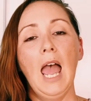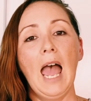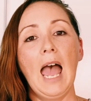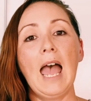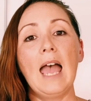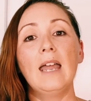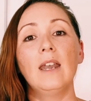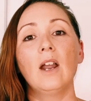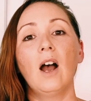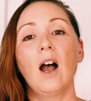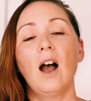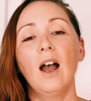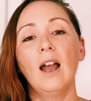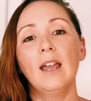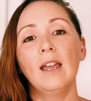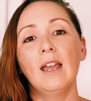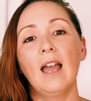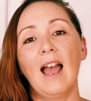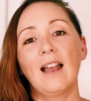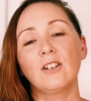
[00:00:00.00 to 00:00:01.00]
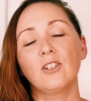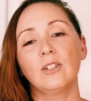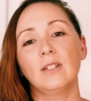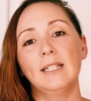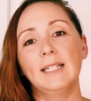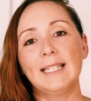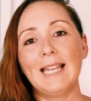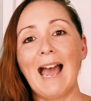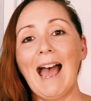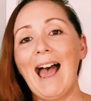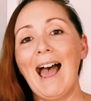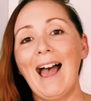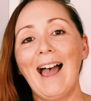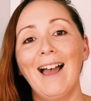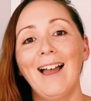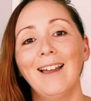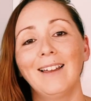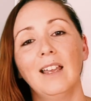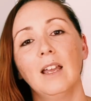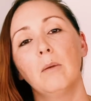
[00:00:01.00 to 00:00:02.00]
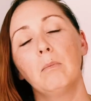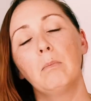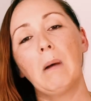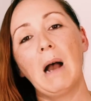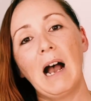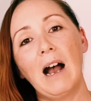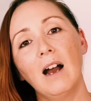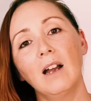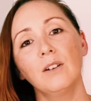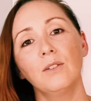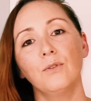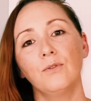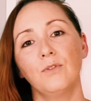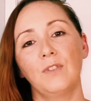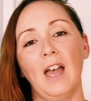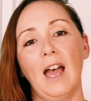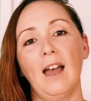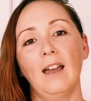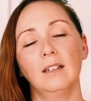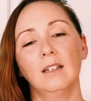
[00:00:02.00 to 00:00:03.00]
And I actually tag part of that